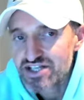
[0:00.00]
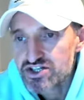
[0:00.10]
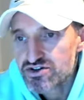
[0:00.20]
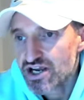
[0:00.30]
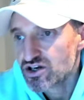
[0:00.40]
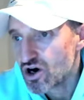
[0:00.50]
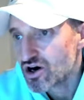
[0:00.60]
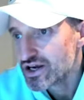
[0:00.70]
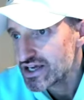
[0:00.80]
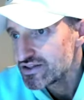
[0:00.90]
trade are
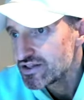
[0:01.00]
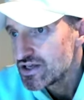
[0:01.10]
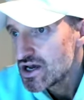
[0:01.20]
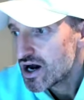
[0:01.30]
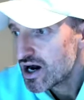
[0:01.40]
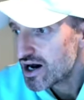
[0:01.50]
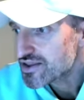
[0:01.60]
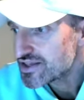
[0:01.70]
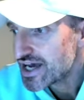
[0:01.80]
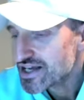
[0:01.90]
in uh, the
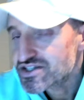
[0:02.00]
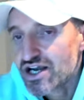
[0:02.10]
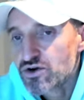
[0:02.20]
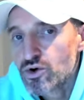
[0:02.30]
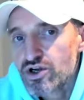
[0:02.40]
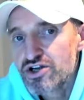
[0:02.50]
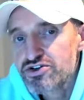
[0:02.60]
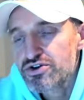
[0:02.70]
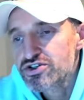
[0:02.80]
NASDAQ one hundred.